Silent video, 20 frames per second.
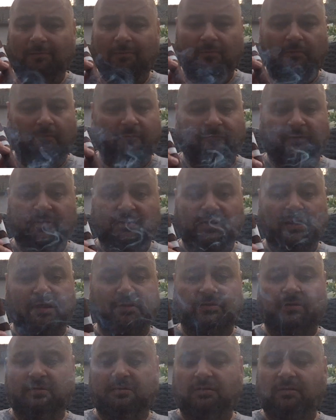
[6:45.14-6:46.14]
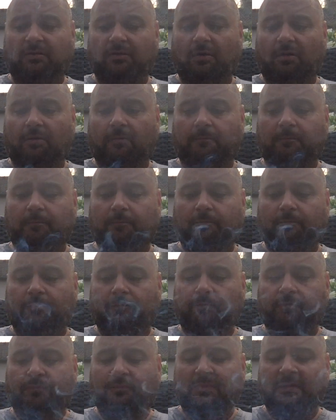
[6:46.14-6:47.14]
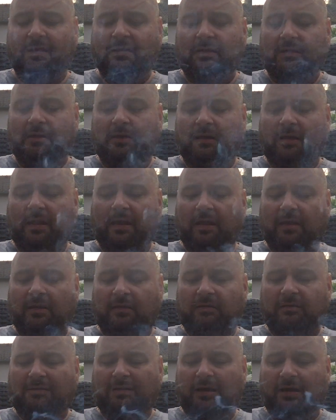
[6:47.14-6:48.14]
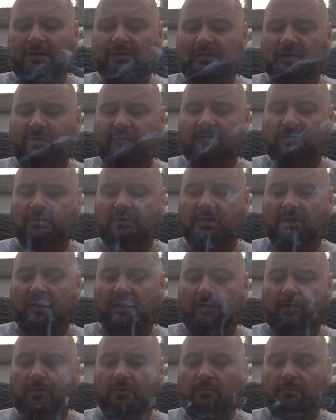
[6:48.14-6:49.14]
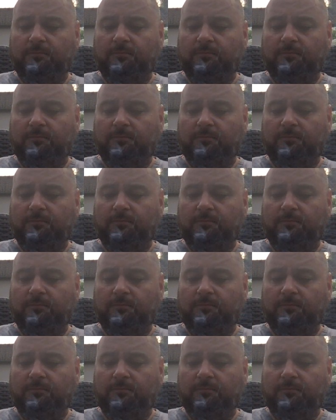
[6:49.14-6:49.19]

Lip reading: Fantastic cigar. And guys, I have to tell you,